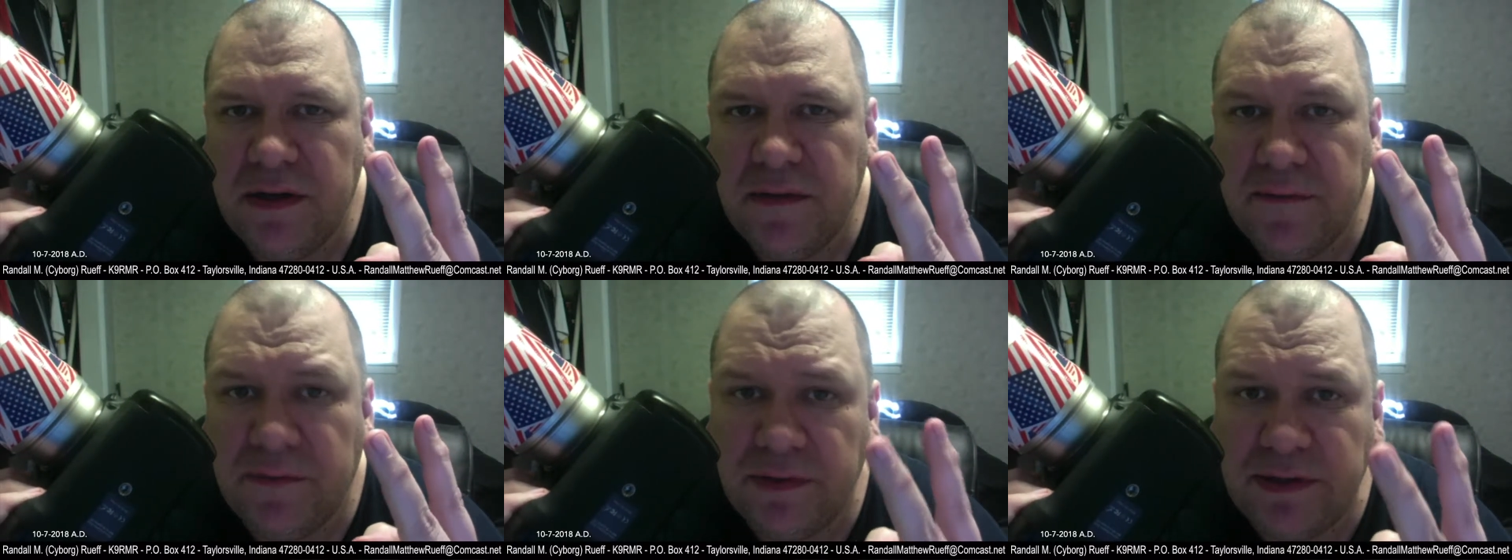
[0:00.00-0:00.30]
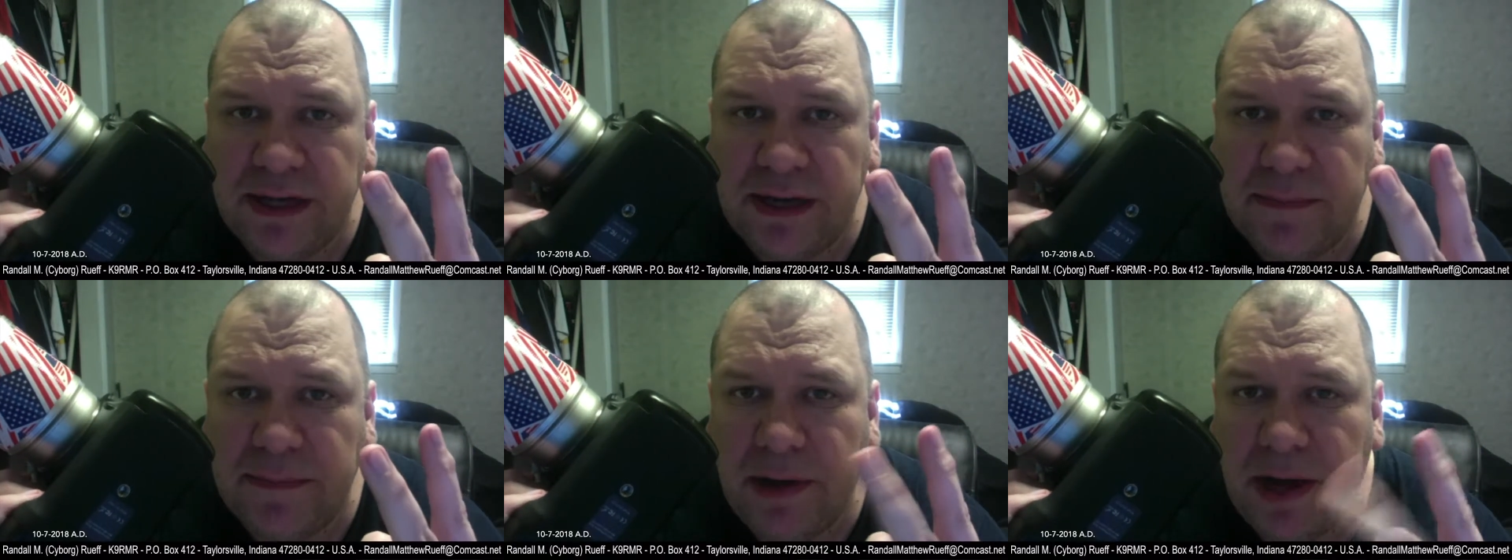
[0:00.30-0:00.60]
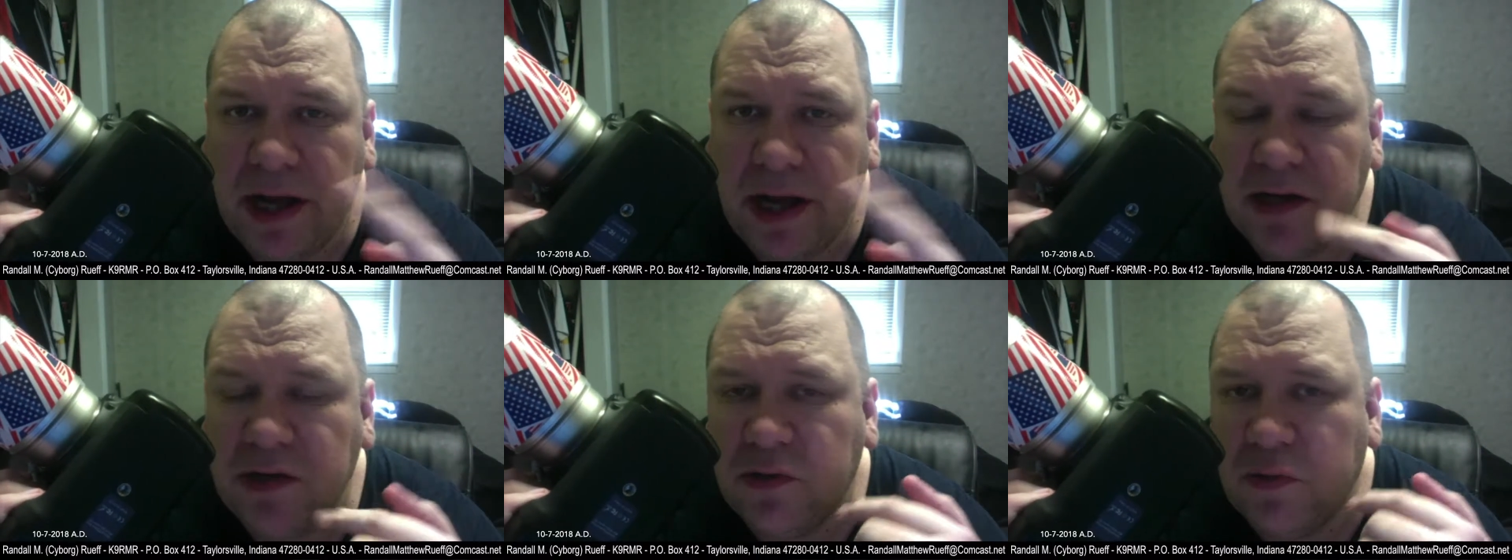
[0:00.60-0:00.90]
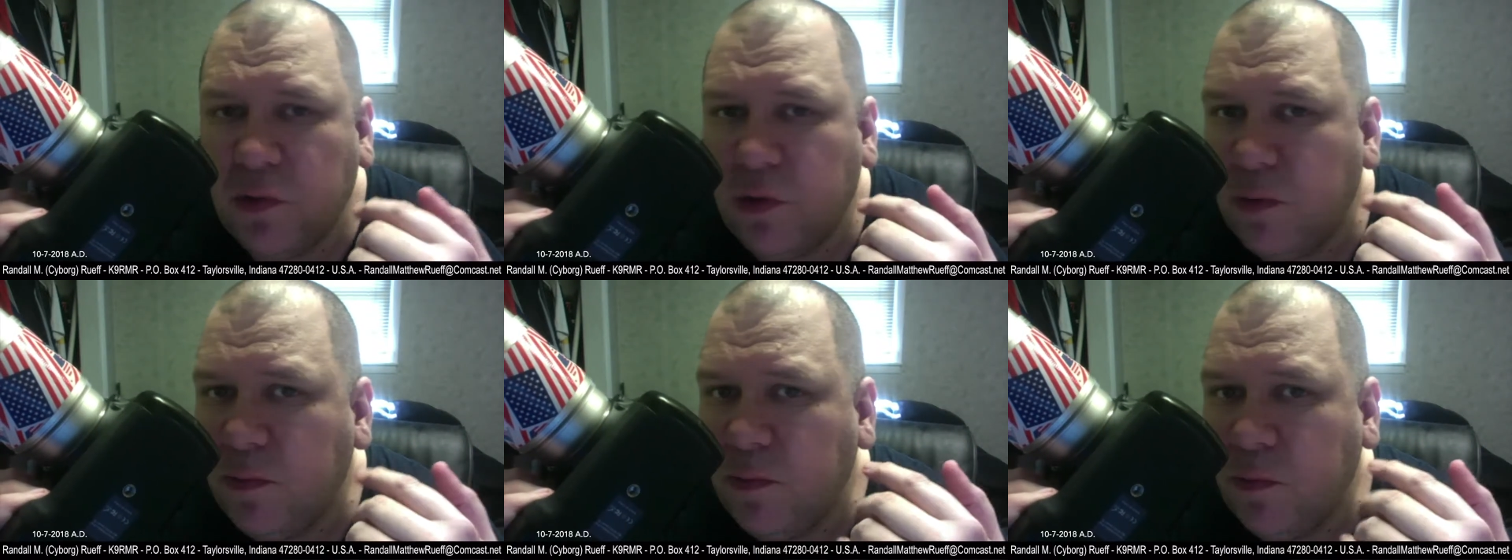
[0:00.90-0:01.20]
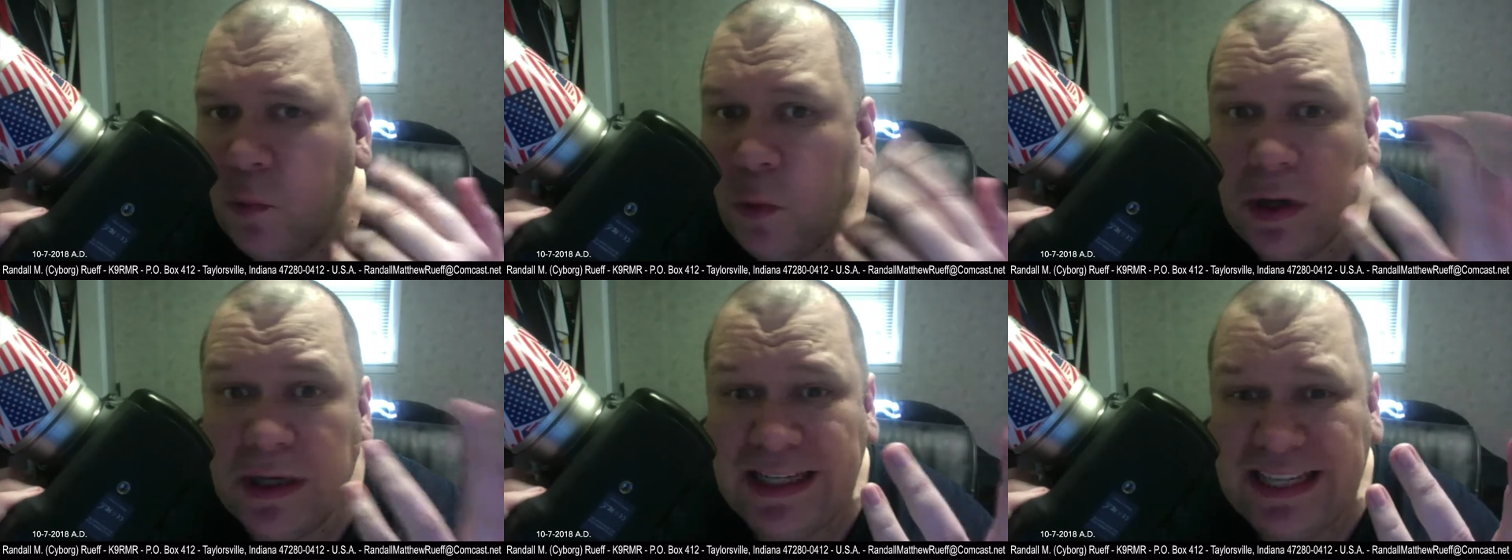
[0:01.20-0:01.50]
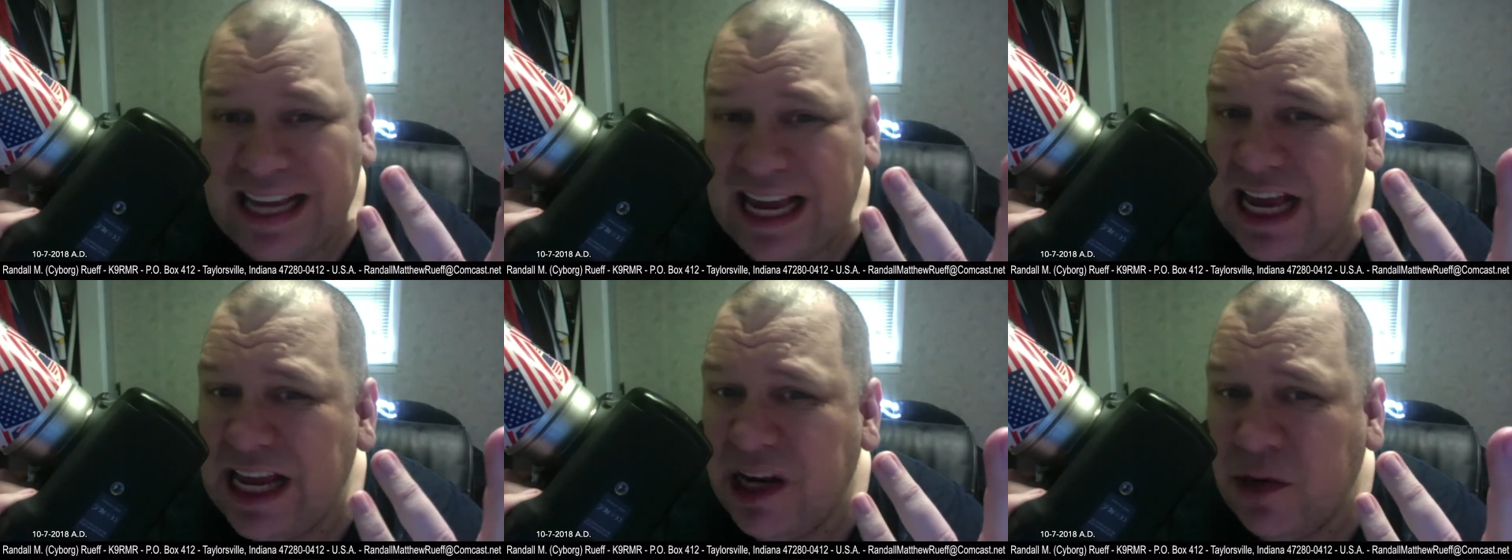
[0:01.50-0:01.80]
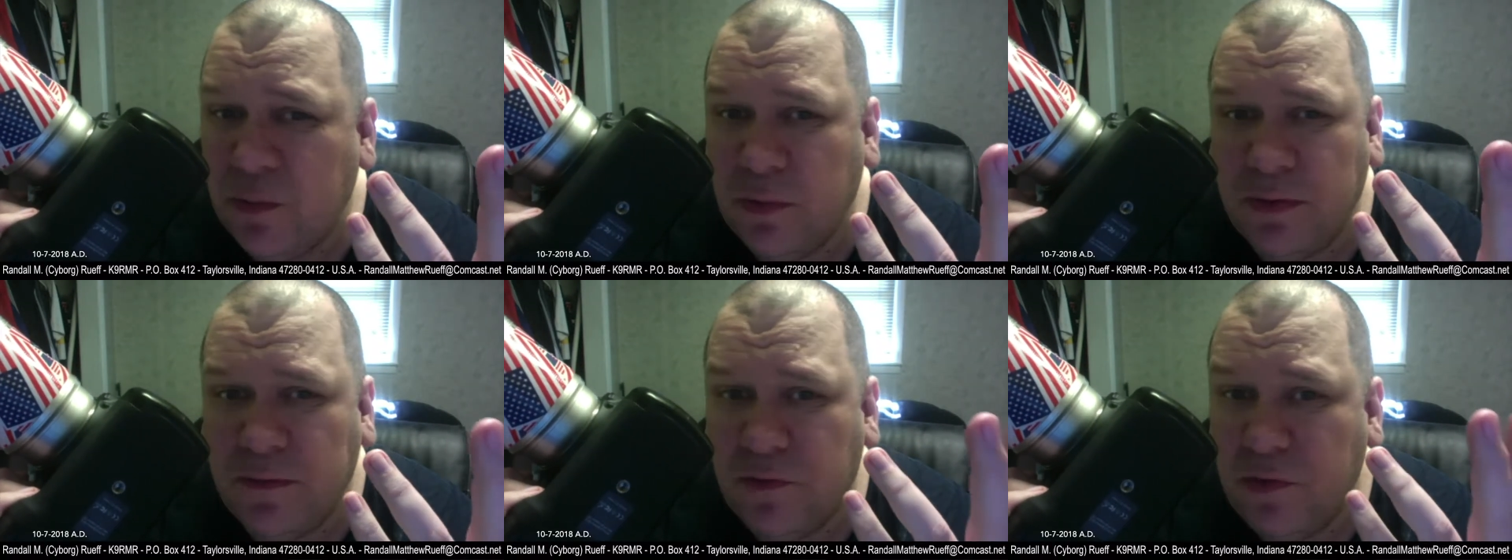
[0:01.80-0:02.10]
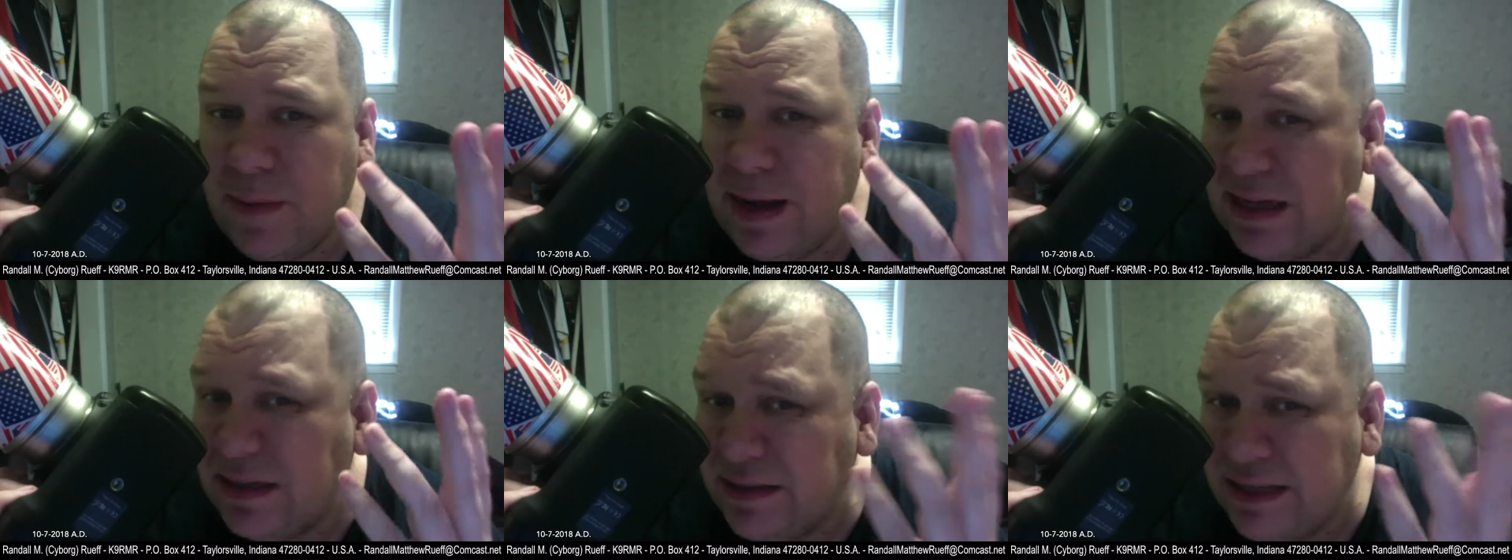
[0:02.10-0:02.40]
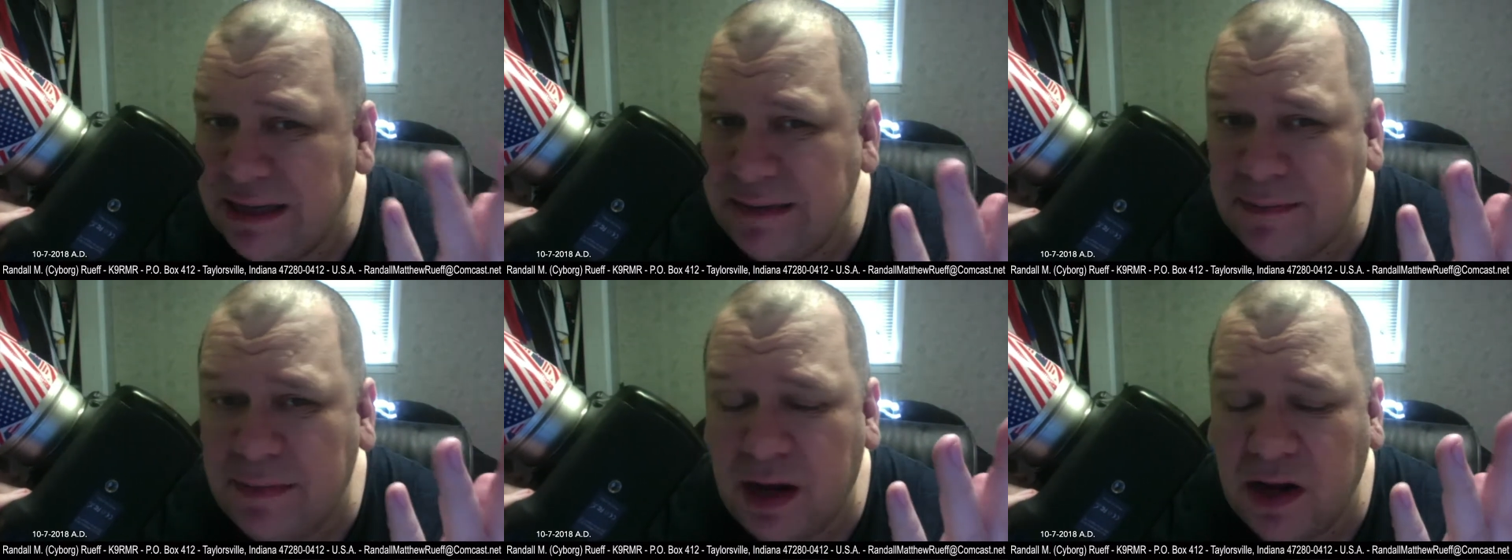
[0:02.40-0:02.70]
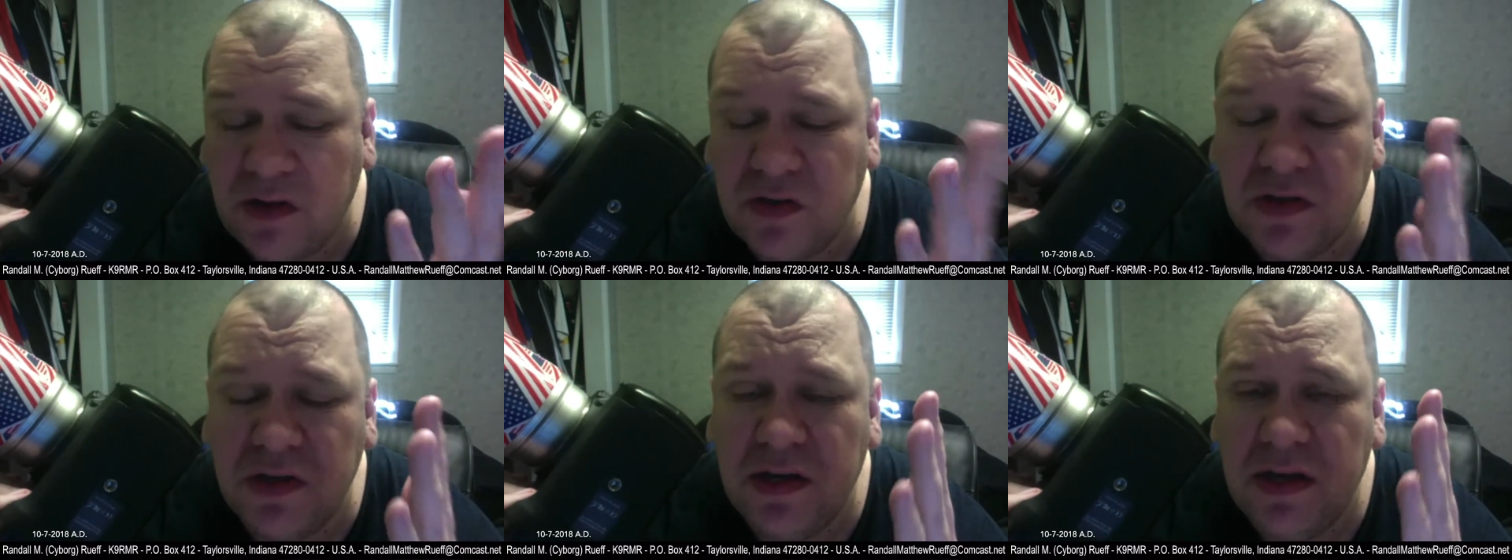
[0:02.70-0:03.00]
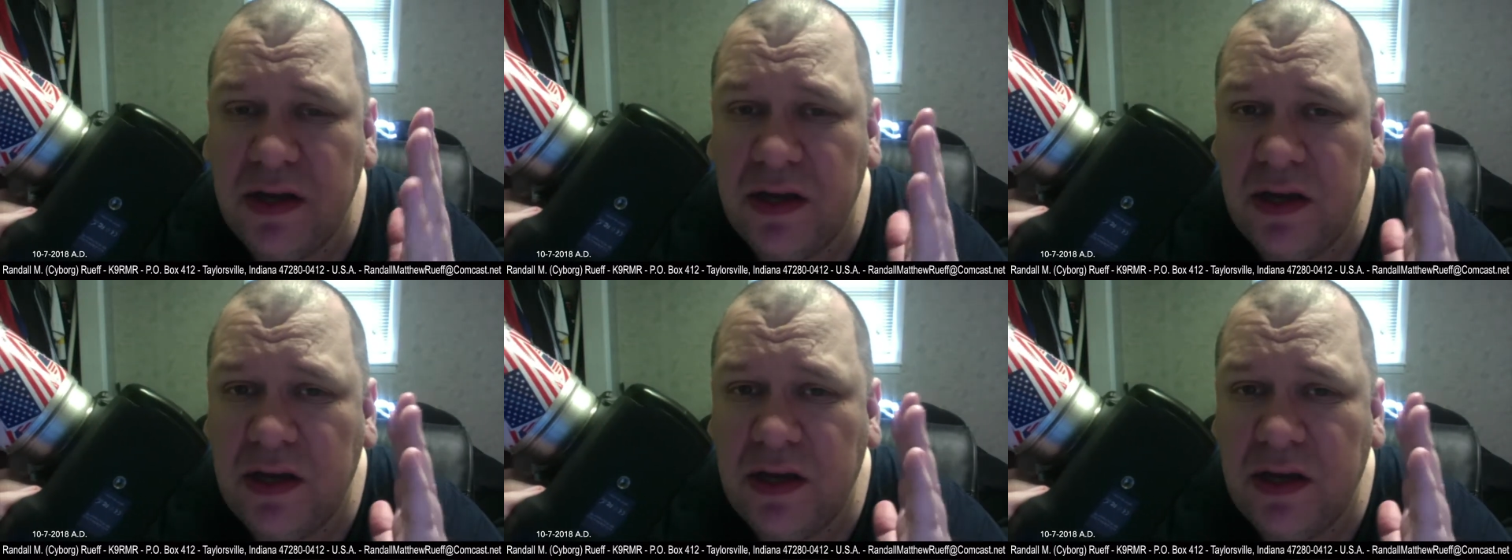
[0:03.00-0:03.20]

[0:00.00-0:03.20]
for ten bucks or one Canon one for about ten bucks.